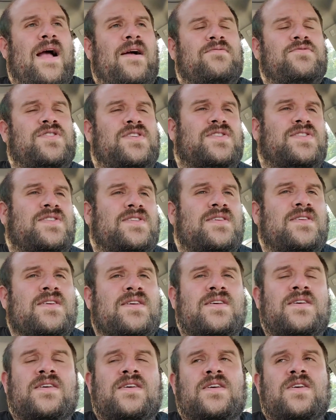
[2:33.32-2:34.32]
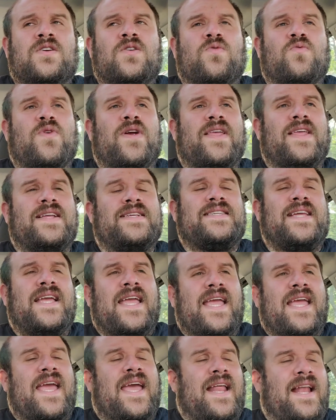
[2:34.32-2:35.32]
I'm just really
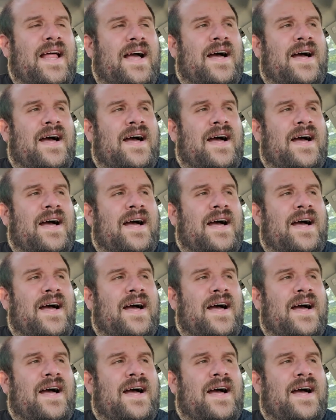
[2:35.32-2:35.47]
digging it.